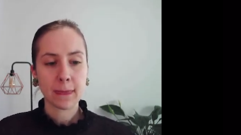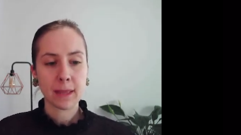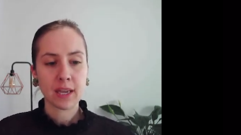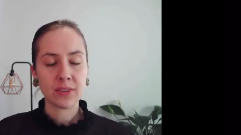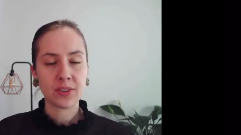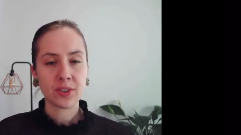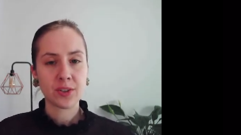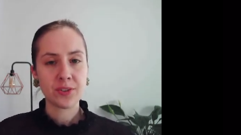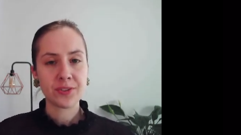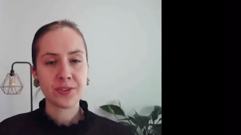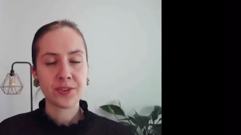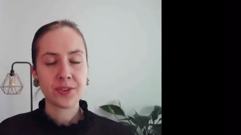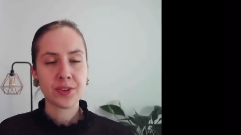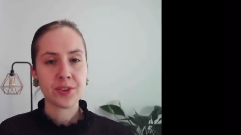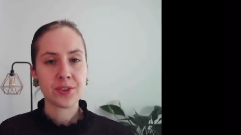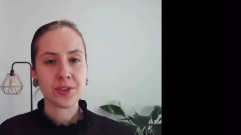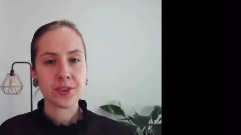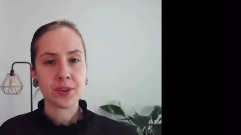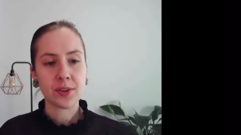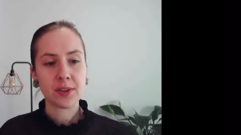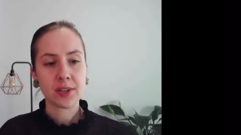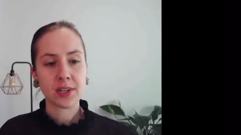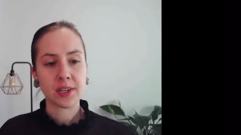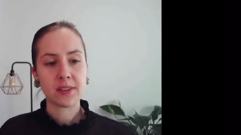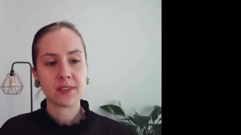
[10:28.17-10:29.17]
Those are
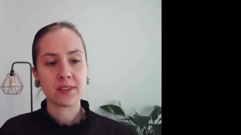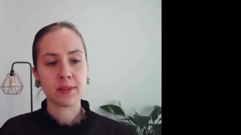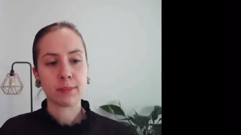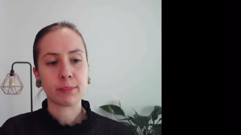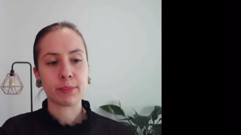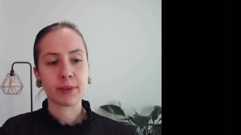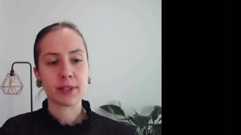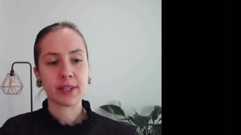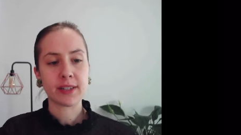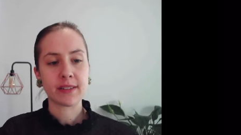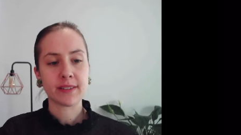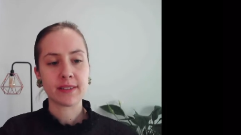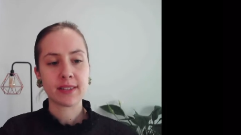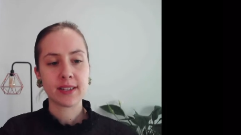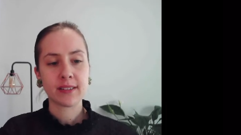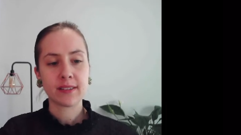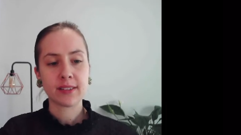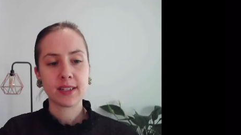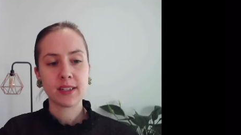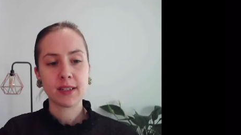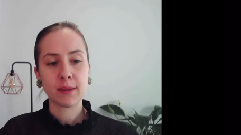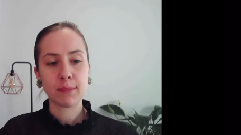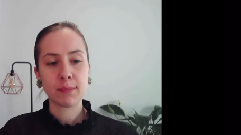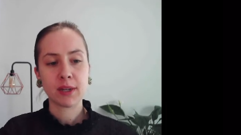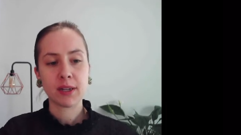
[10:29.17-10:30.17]
the UK supplies. Let's
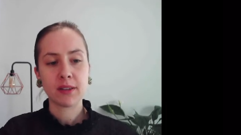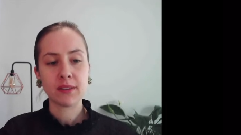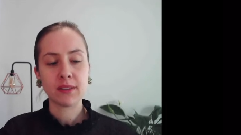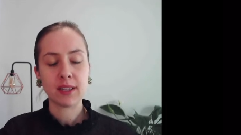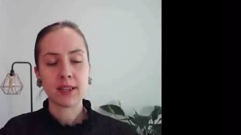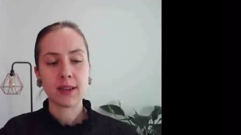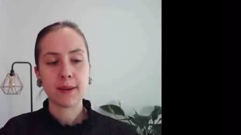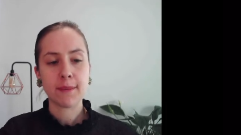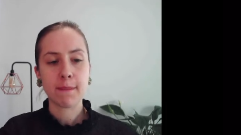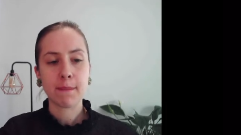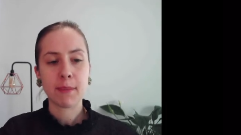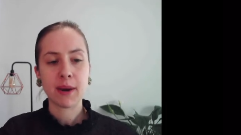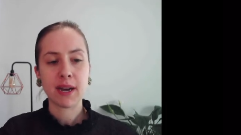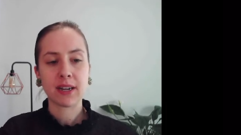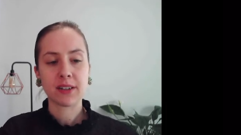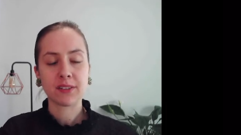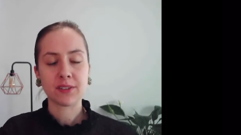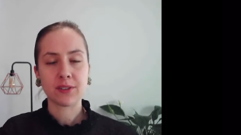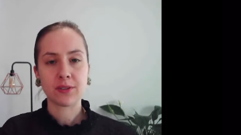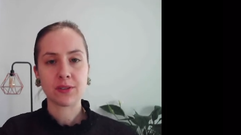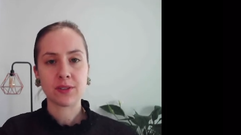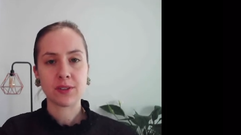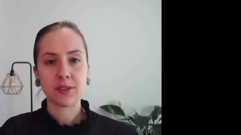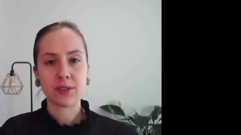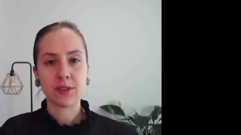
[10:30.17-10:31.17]
think about the impact
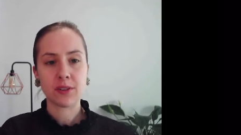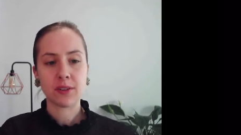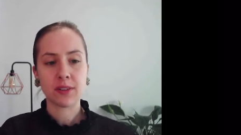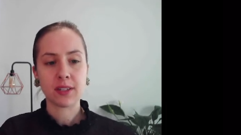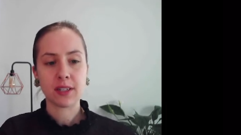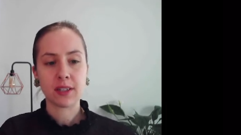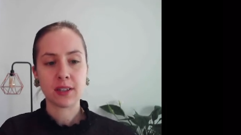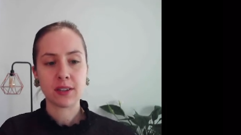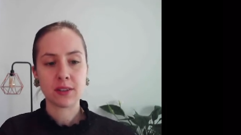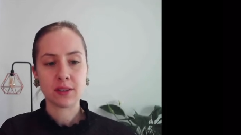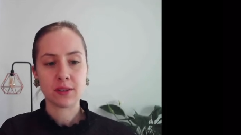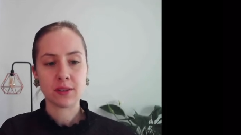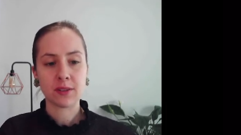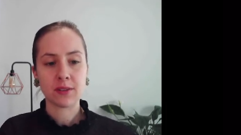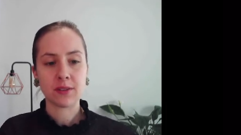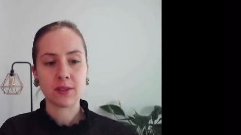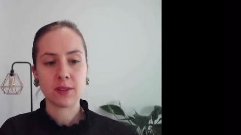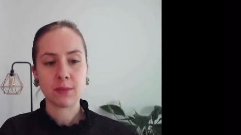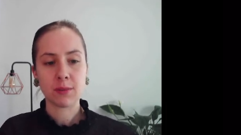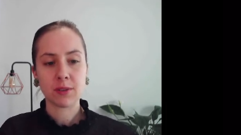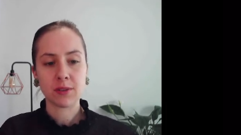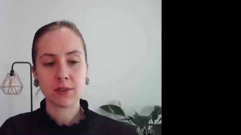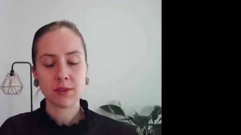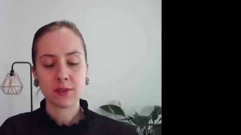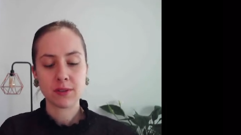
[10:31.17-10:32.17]
on the UK
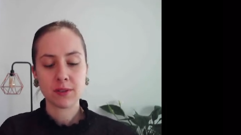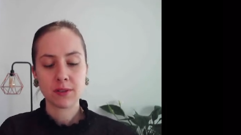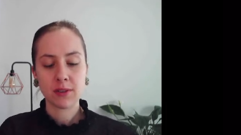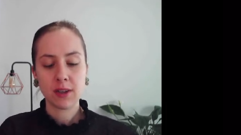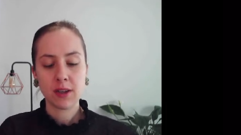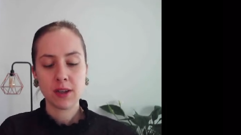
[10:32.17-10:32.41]
consumers.